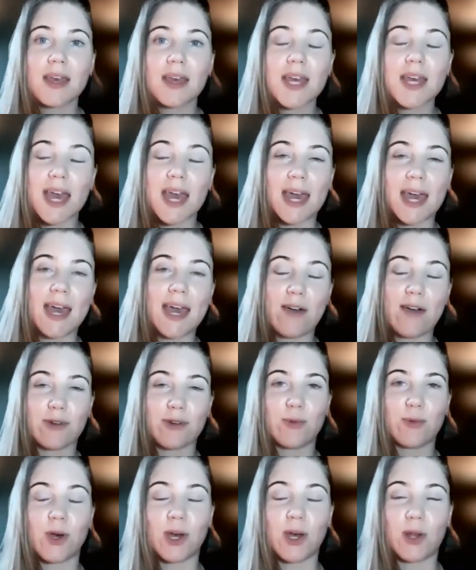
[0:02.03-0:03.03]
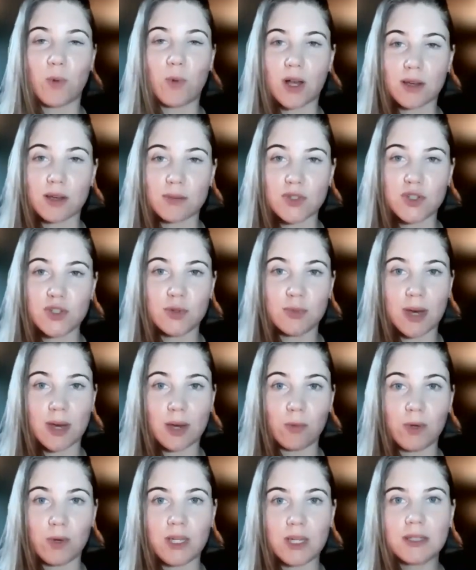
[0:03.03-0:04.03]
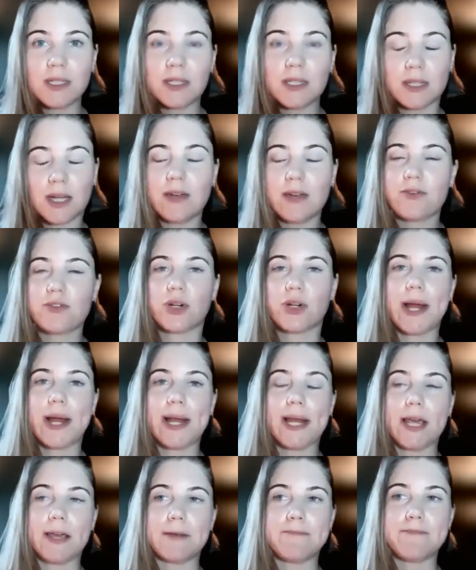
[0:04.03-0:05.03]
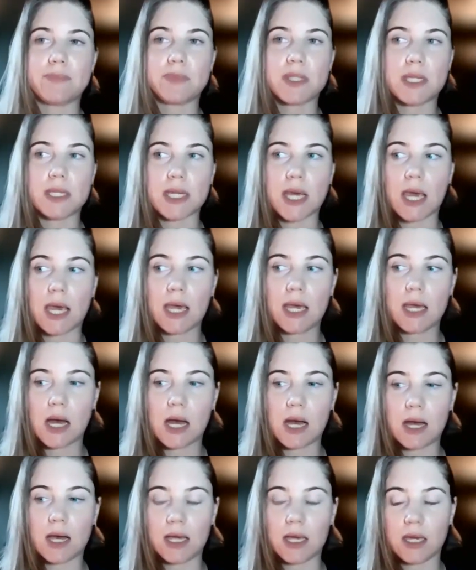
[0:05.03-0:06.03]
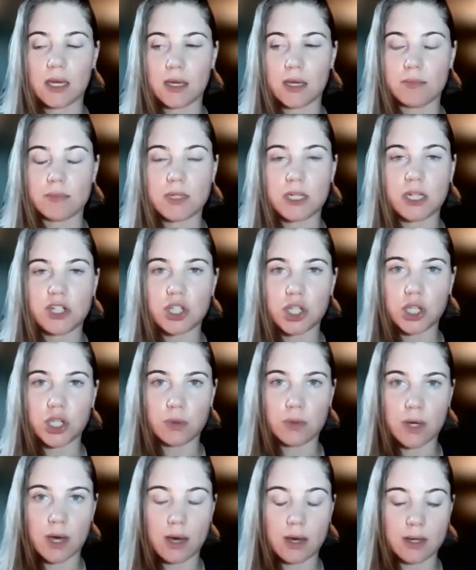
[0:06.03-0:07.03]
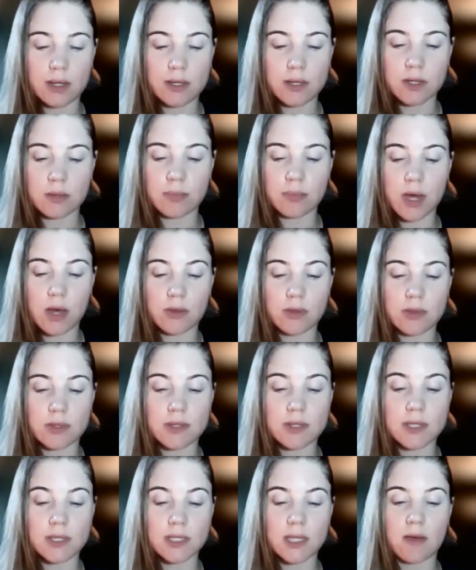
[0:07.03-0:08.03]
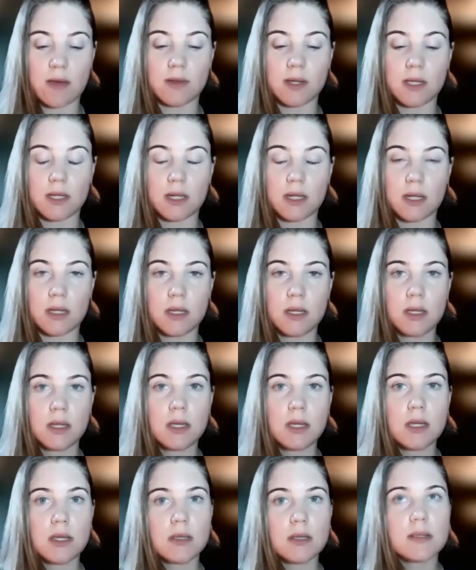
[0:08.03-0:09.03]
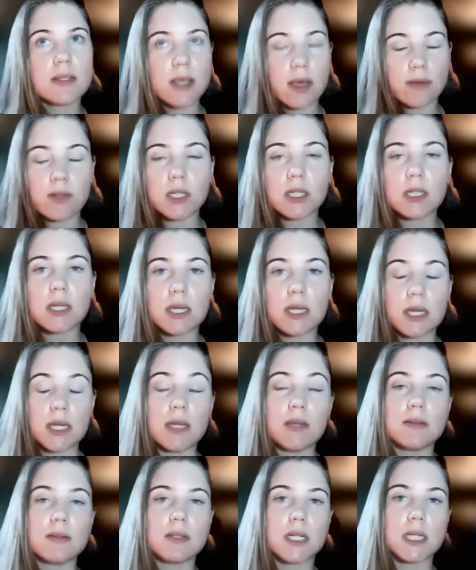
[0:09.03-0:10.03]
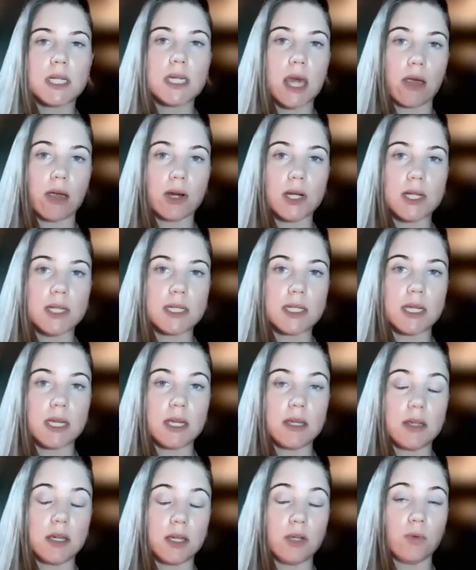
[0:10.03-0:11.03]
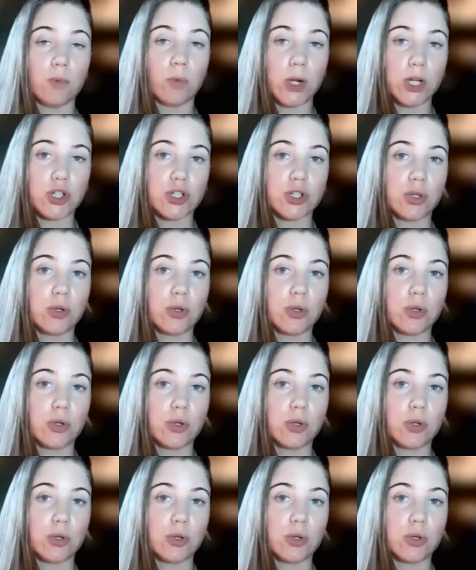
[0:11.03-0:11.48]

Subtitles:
Hey everyone, welcome to my weekly live training. Today I am teaching you guys about the seven keys to guarantee that you reach your